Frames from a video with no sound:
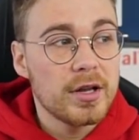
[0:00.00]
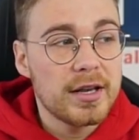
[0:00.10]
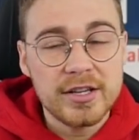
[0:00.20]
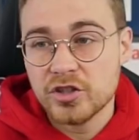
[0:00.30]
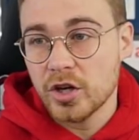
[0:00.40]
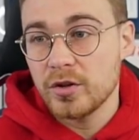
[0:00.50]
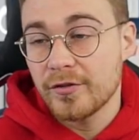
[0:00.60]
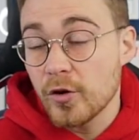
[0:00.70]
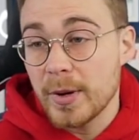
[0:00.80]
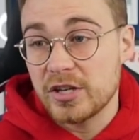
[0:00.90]
let's show you the
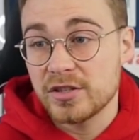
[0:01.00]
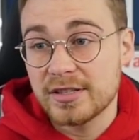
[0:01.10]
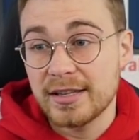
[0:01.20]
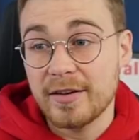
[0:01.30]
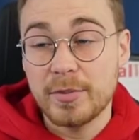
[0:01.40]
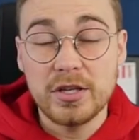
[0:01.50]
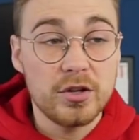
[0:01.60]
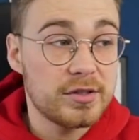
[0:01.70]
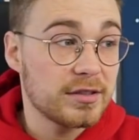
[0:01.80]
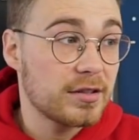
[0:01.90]
formations that they've been
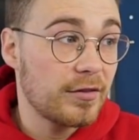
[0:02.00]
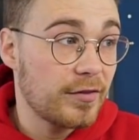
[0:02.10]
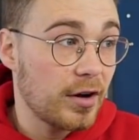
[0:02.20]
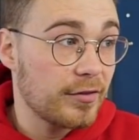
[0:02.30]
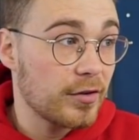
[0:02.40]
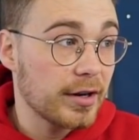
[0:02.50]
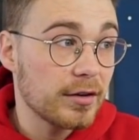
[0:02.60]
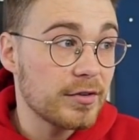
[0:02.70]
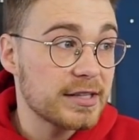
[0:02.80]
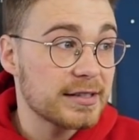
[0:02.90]
using so far for
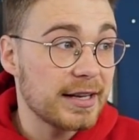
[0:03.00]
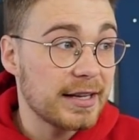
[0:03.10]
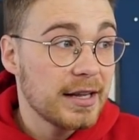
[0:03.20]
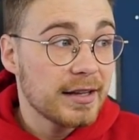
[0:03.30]
England recently.